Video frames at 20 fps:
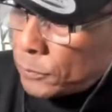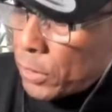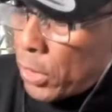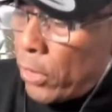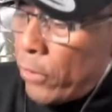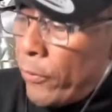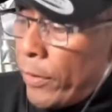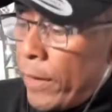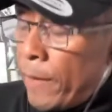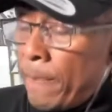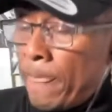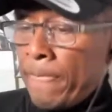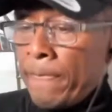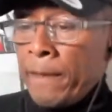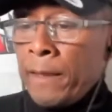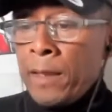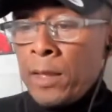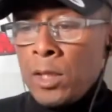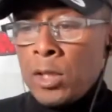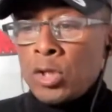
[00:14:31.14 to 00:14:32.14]
All right.
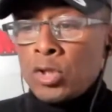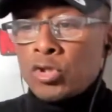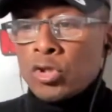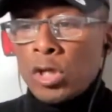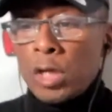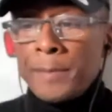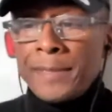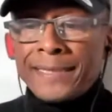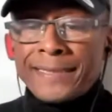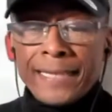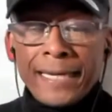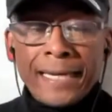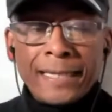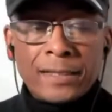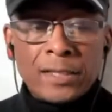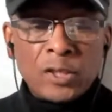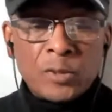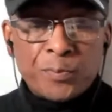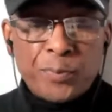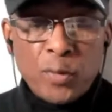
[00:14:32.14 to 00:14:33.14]
So let me say
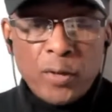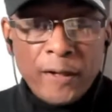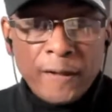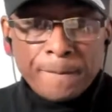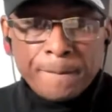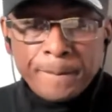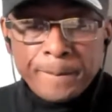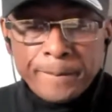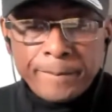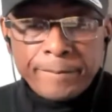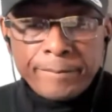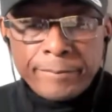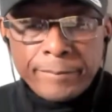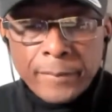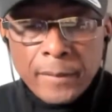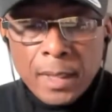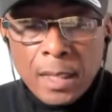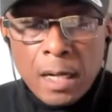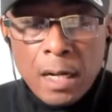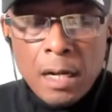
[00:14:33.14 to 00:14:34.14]
at this point,
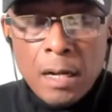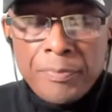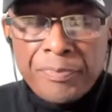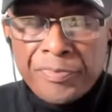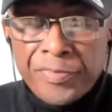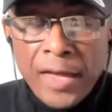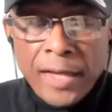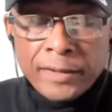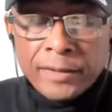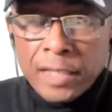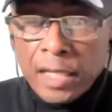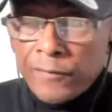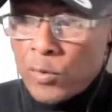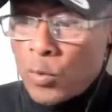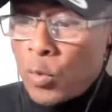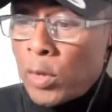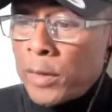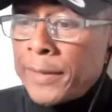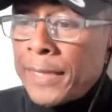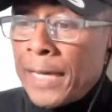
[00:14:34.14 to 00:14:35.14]
thanks to
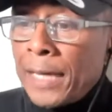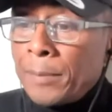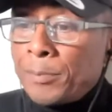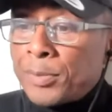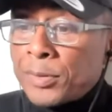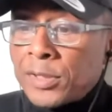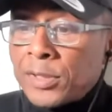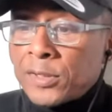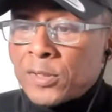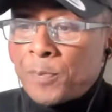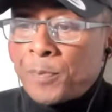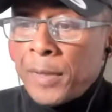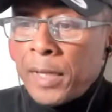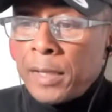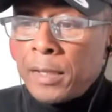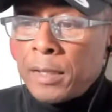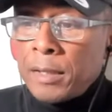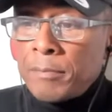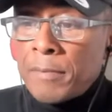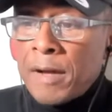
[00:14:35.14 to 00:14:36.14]
everyone that
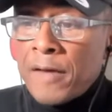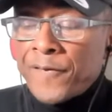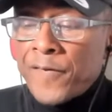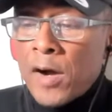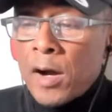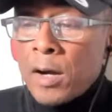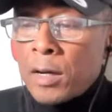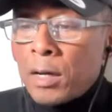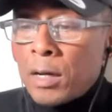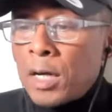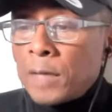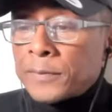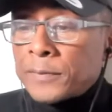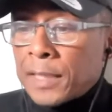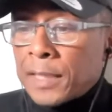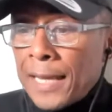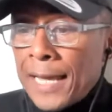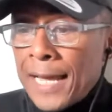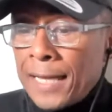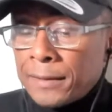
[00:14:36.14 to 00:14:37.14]
participated in my firearms
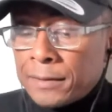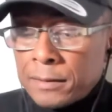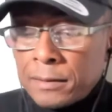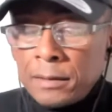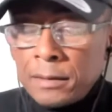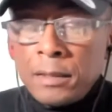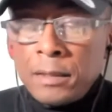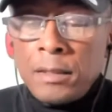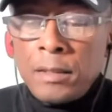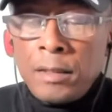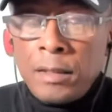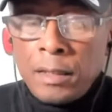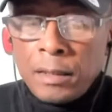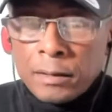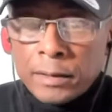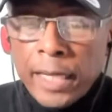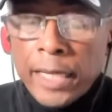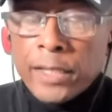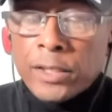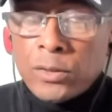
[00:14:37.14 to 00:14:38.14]
class.
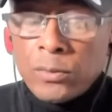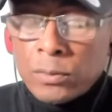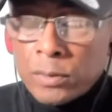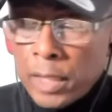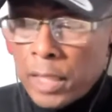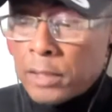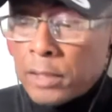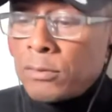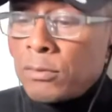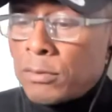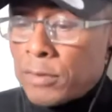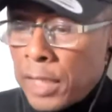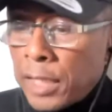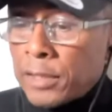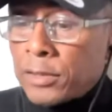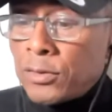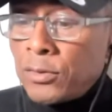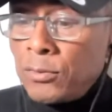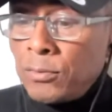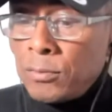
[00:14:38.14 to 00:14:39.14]
Thank you, thank you,
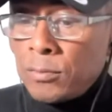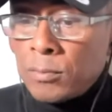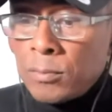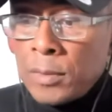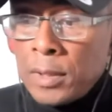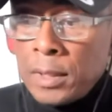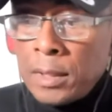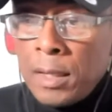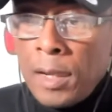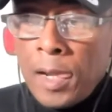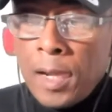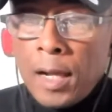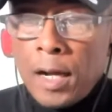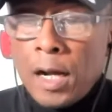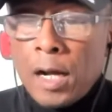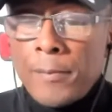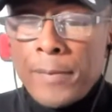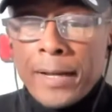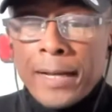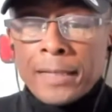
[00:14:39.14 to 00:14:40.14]
thank you.
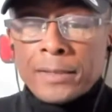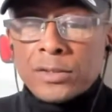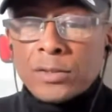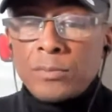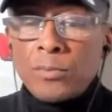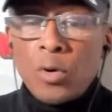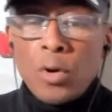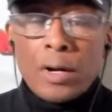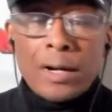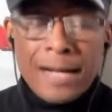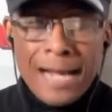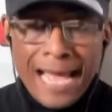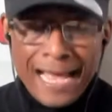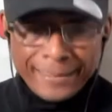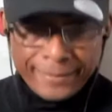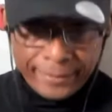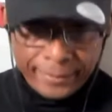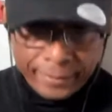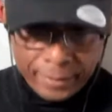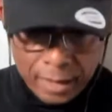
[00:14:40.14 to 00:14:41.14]
I got some more
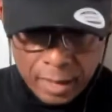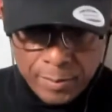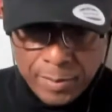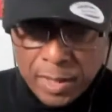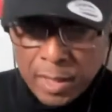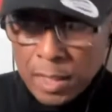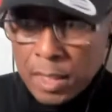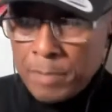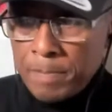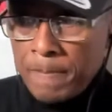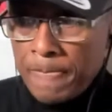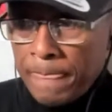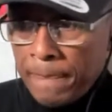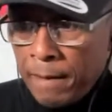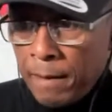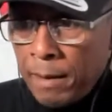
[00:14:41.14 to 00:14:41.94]
classes coming up.